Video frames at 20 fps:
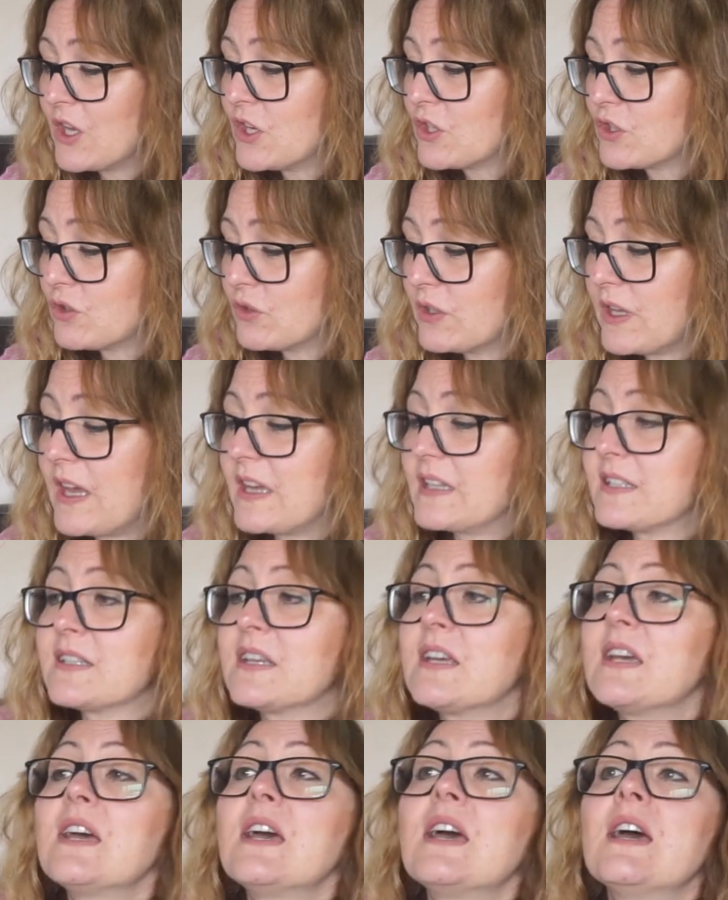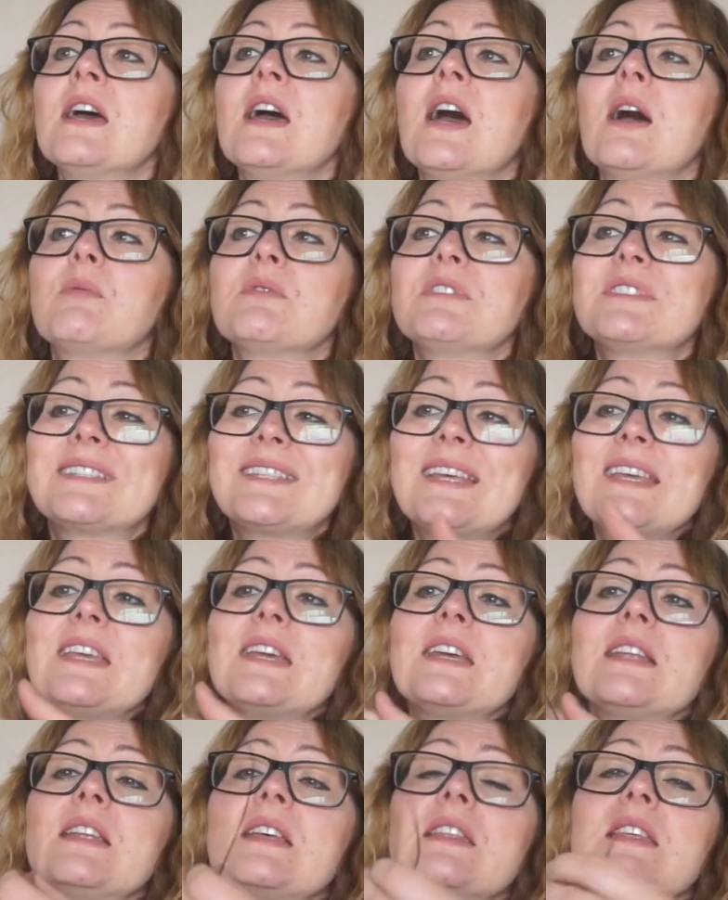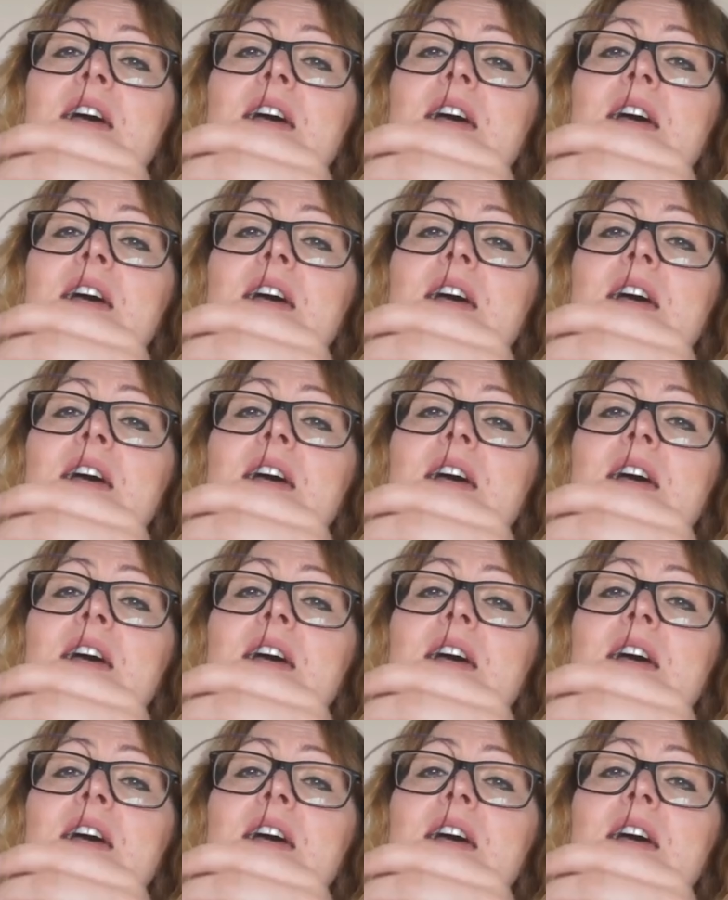So yes, I was saying